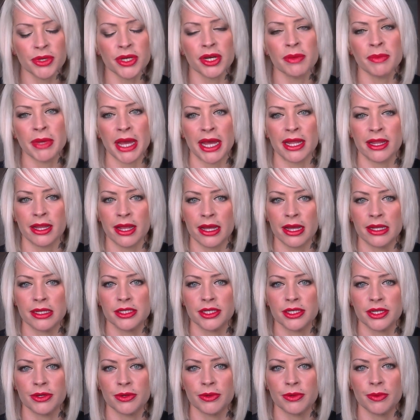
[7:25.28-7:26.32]
I'm getting there,
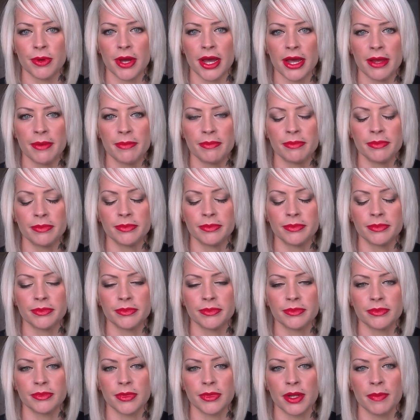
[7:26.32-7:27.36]
so
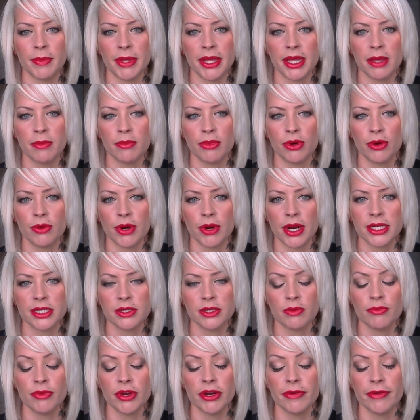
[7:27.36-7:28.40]
I'm making progress,
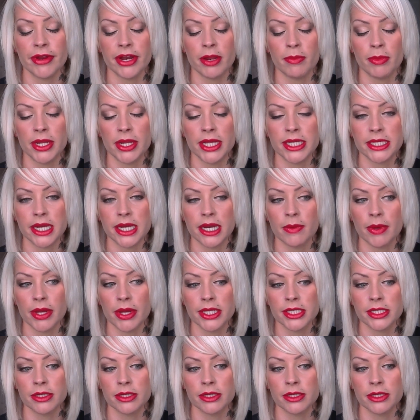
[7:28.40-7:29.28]
so I'm really, really pleased anyway.